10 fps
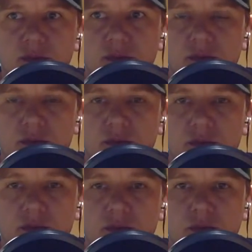
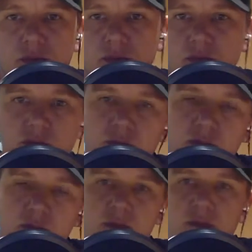
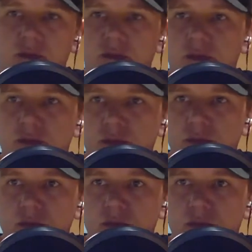
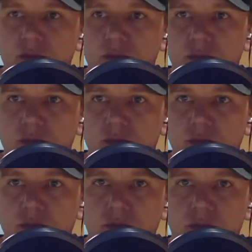
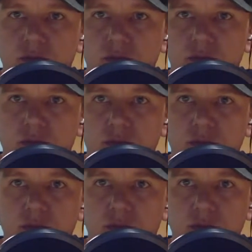
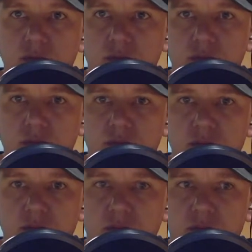
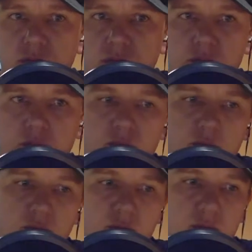
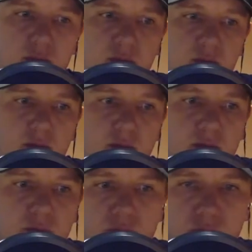
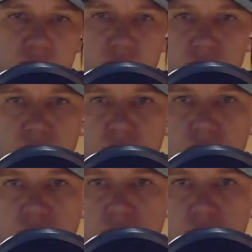(silent)